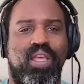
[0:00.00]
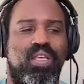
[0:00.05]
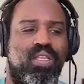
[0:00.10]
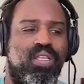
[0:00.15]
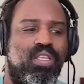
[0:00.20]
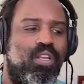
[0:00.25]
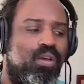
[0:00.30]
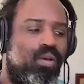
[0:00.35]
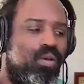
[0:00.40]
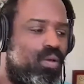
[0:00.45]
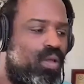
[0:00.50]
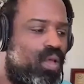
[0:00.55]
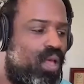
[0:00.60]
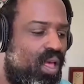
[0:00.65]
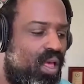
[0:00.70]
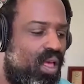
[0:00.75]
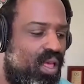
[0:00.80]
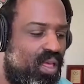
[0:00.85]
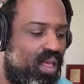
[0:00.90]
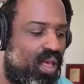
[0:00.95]
you know,
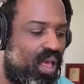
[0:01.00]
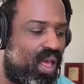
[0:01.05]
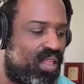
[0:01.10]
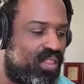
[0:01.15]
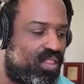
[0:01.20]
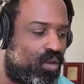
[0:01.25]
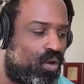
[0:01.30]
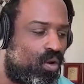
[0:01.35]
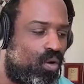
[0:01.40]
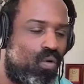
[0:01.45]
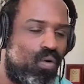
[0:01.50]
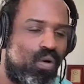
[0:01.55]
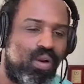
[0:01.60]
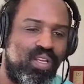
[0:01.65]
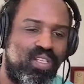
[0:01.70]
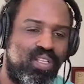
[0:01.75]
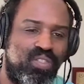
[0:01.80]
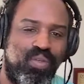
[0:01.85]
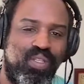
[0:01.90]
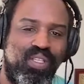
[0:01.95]
at the core,
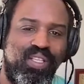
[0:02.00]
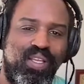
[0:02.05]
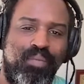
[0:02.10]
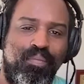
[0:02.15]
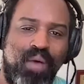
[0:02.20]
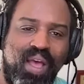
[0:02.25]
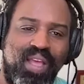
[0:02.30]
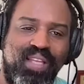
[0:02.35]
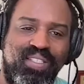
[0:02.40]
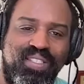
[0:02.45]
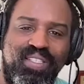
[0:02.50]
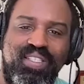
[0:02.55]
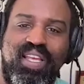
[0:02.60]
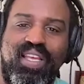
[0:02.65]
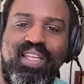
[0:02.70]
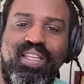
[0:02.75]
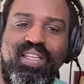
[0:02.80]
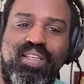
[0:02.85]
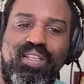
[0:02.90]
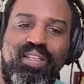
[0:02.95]
it's really a mindset.